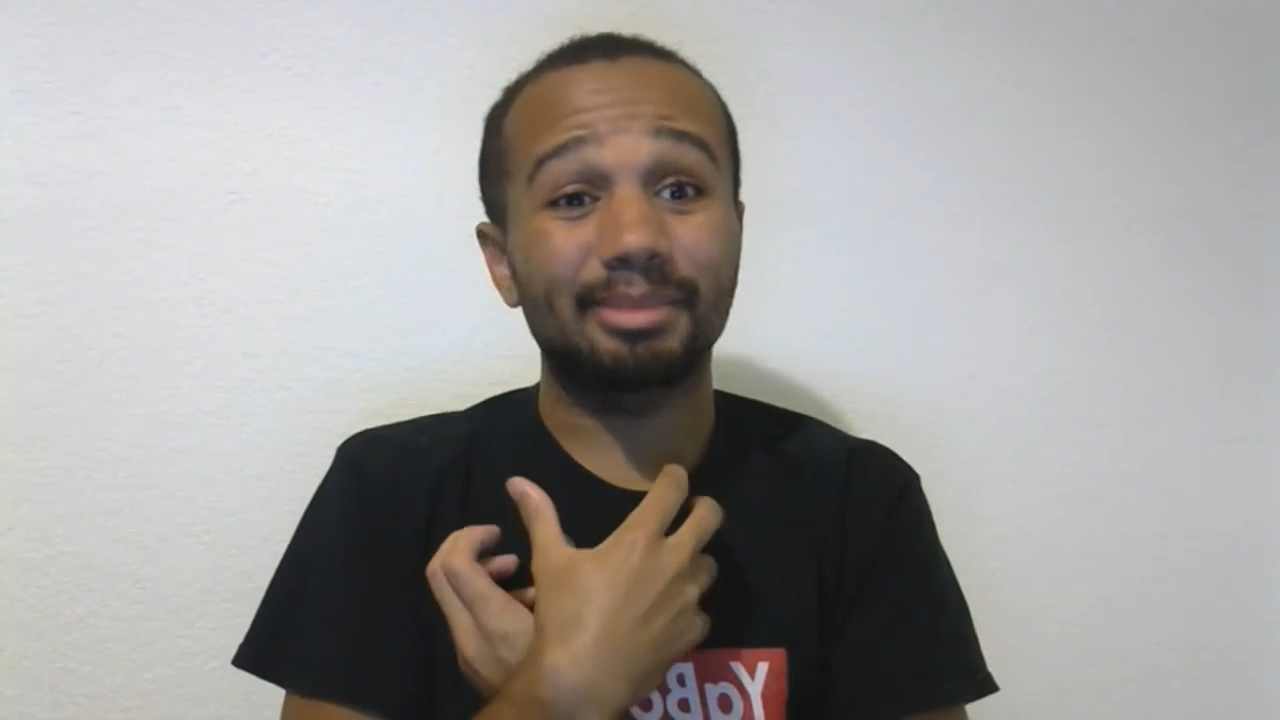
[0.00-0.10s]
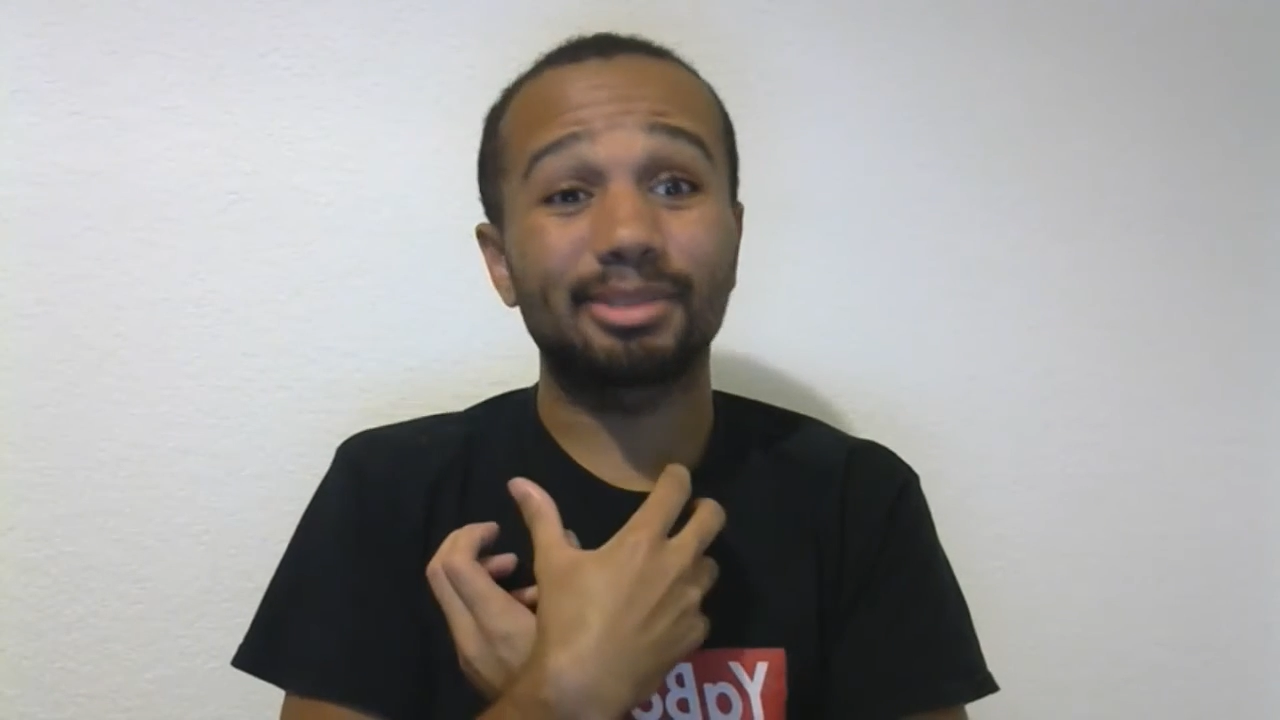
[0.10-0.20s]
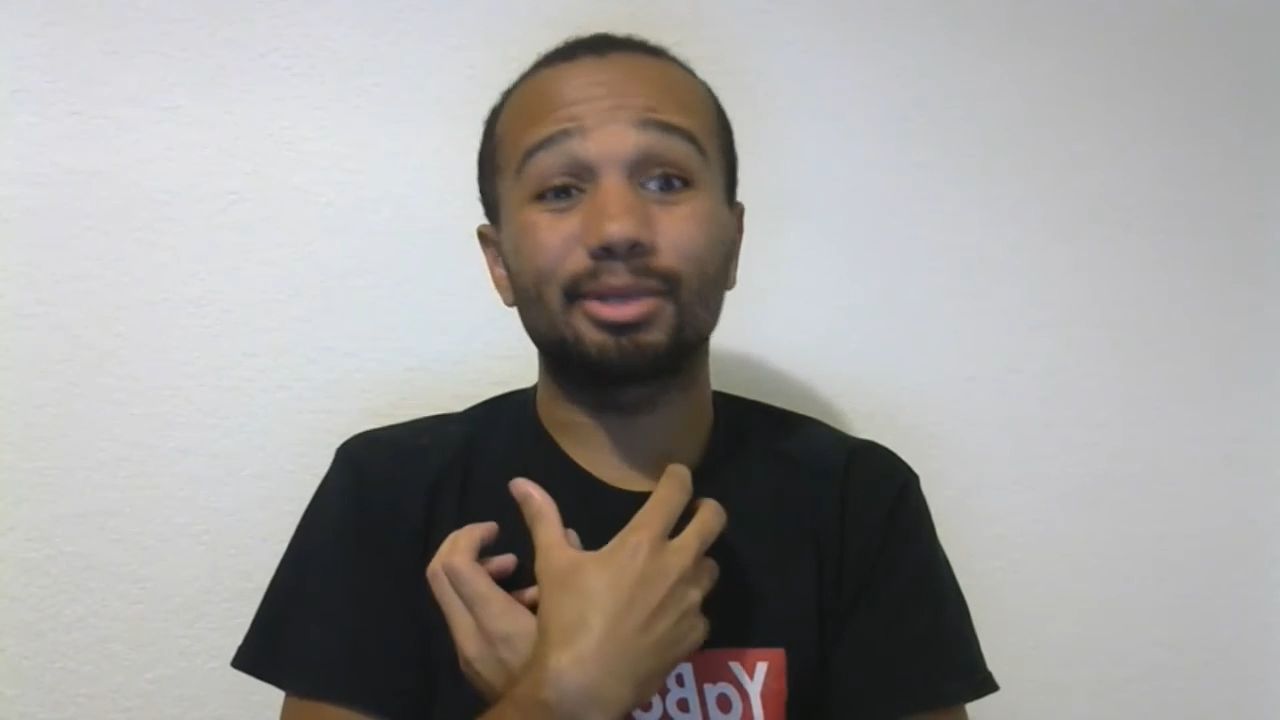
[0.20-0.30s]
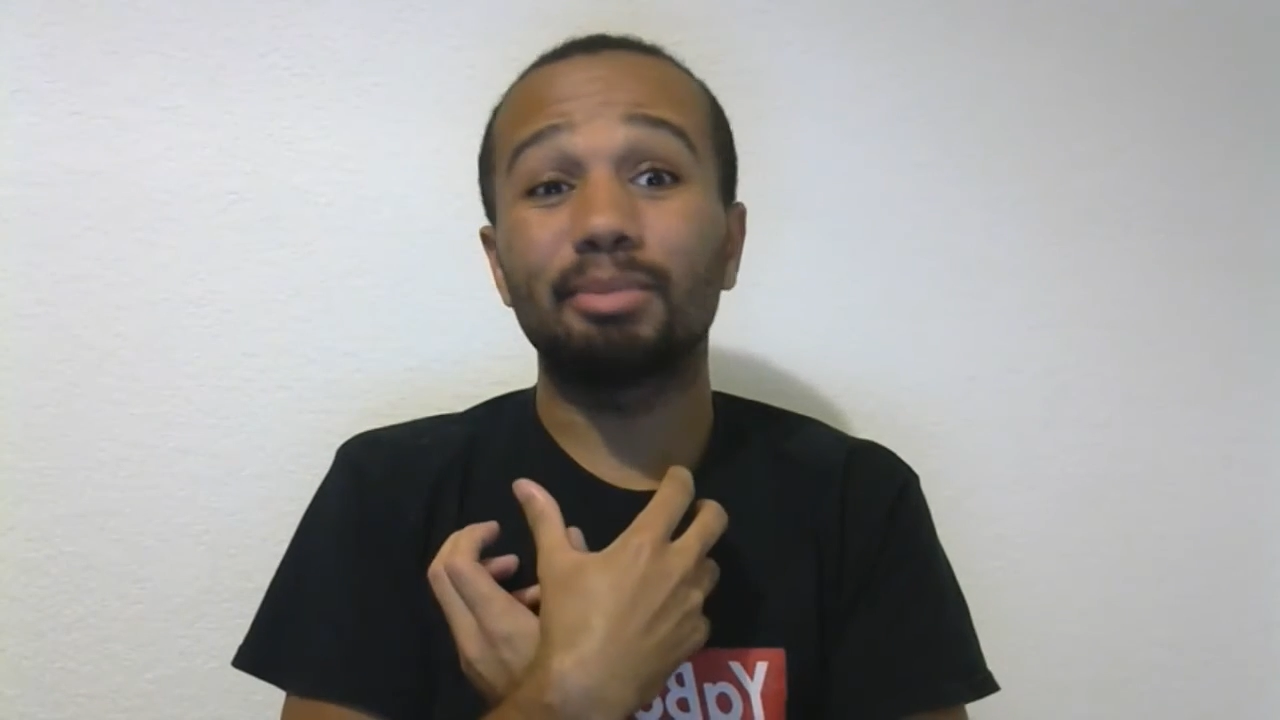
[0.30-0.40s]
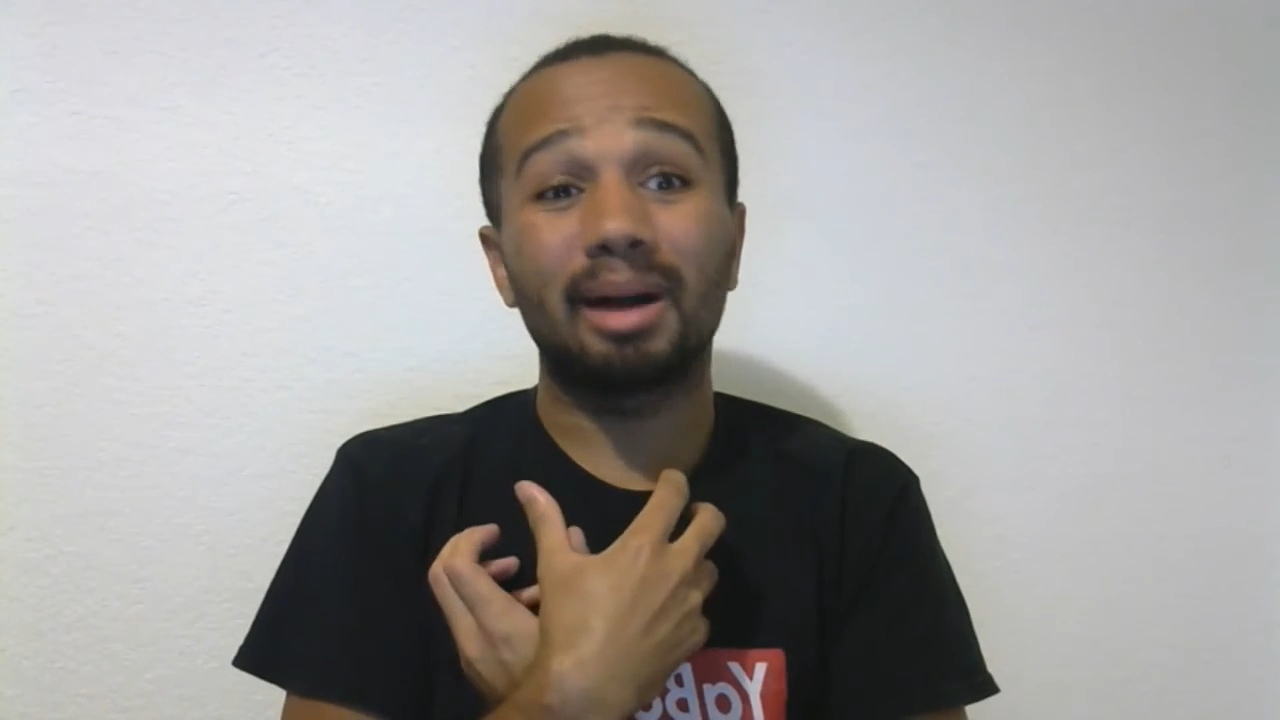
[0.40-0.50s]

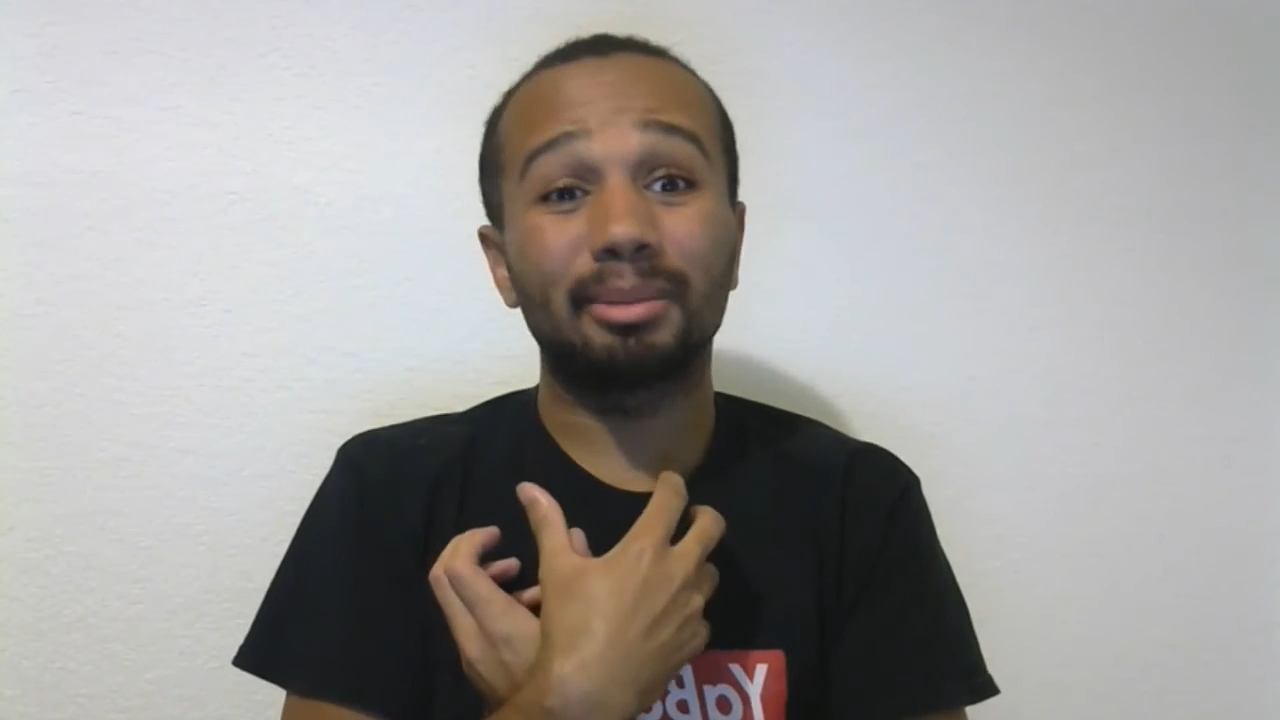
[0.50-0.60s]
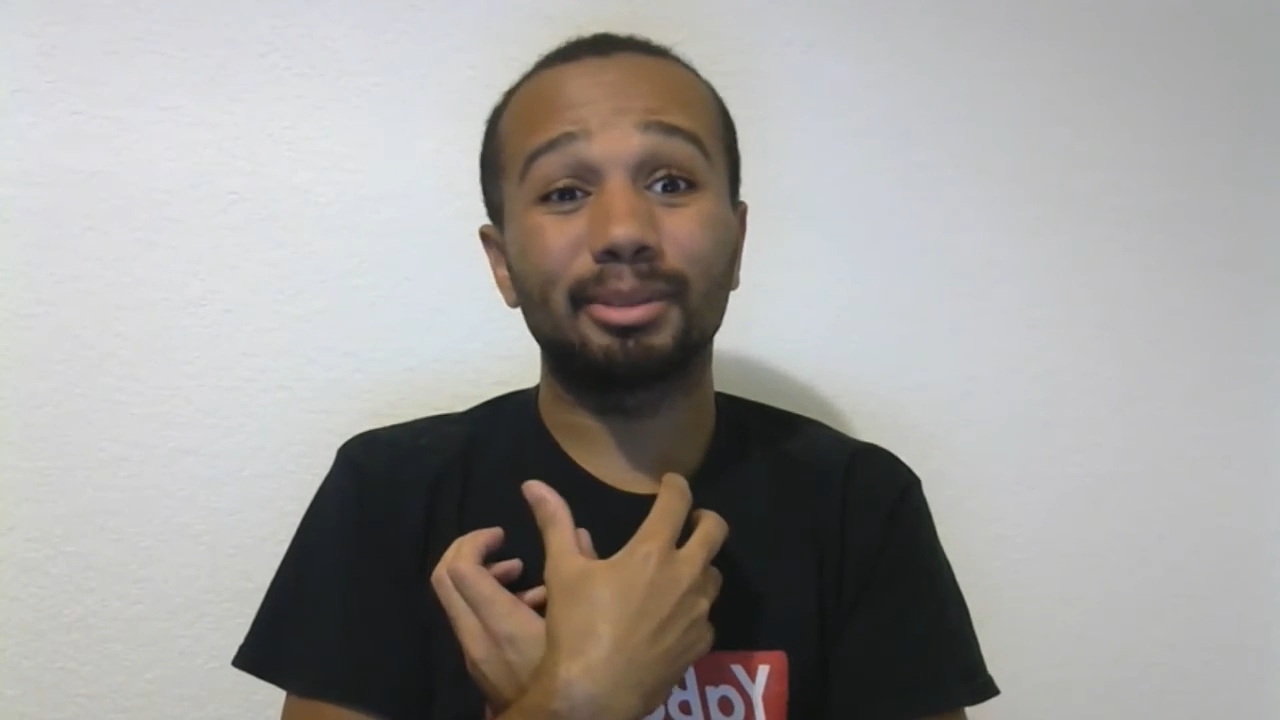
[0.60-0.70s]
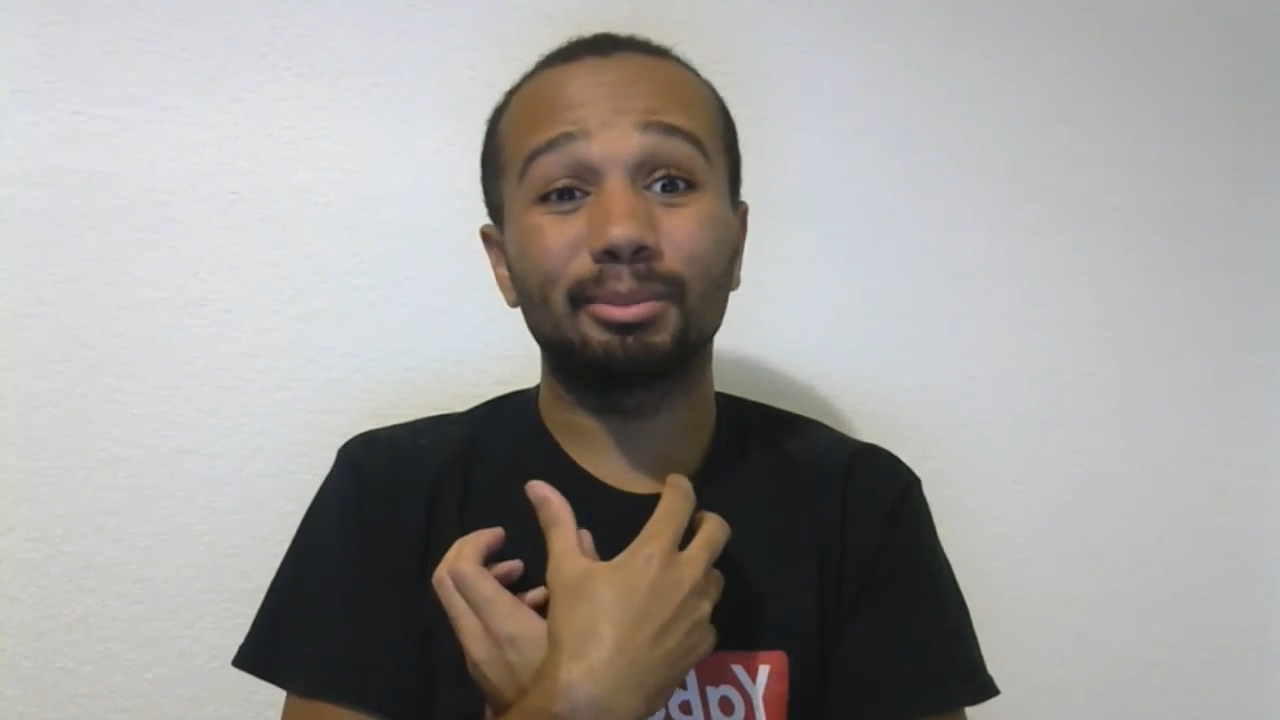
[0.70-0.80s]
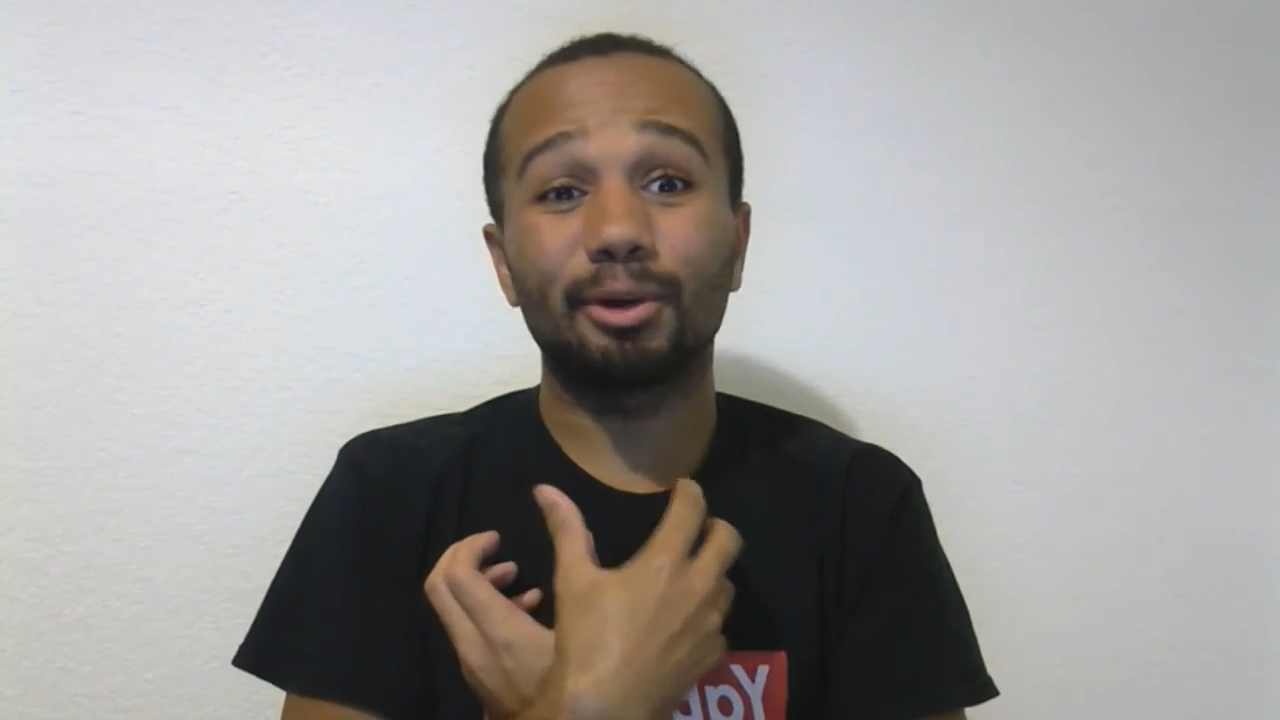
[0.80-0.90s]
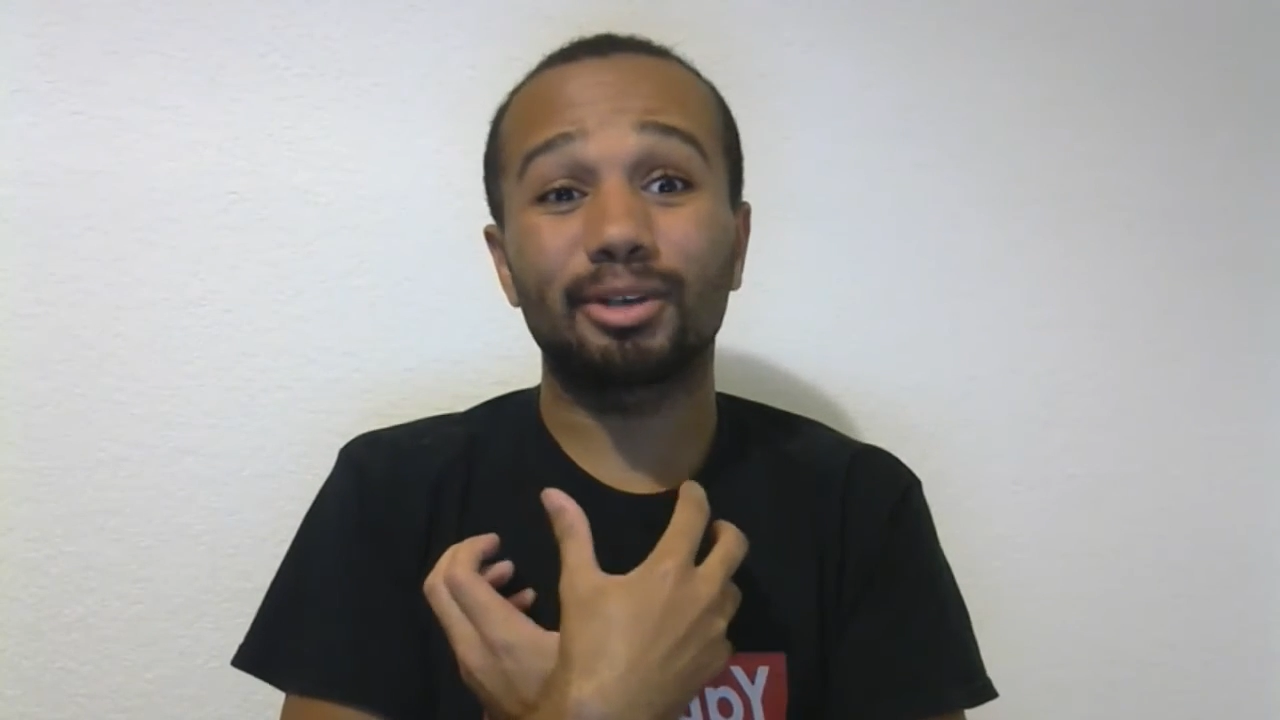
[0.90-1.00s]
still bobbing the ball,